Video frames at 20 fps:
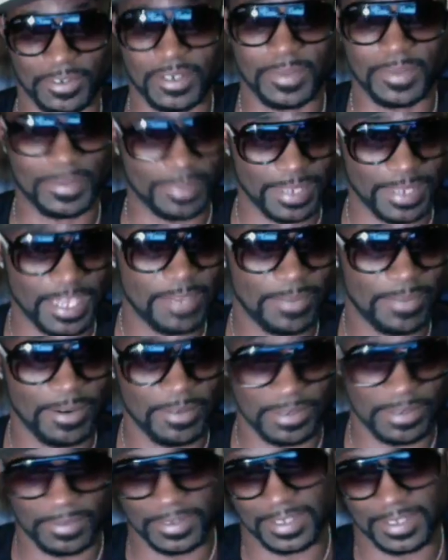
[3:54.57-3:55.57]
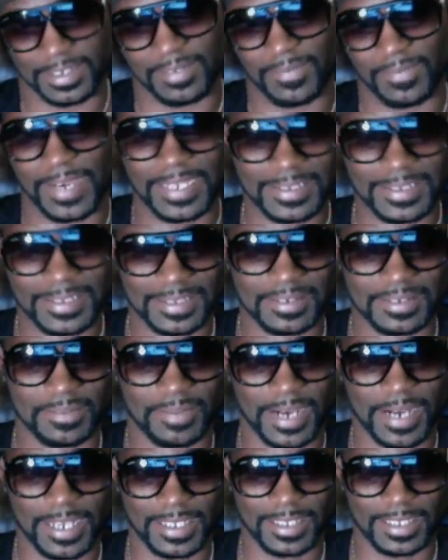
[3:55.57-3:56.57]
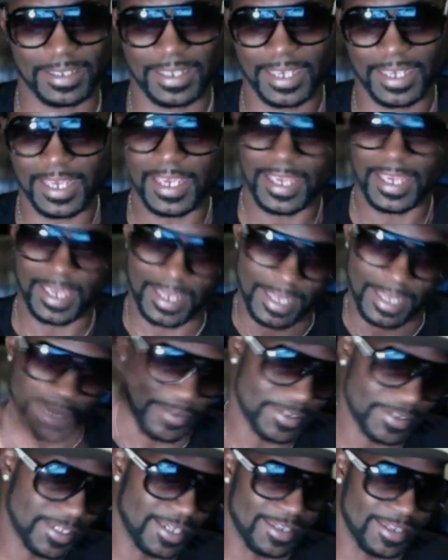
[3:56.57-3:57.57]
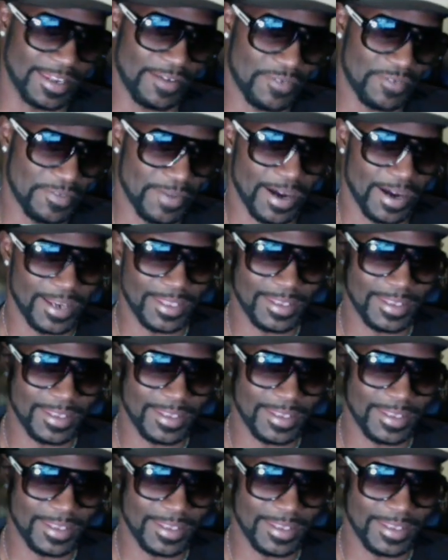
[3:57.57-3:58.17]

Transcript: could be playing poker with the device in your pocket, and that was hitting everybody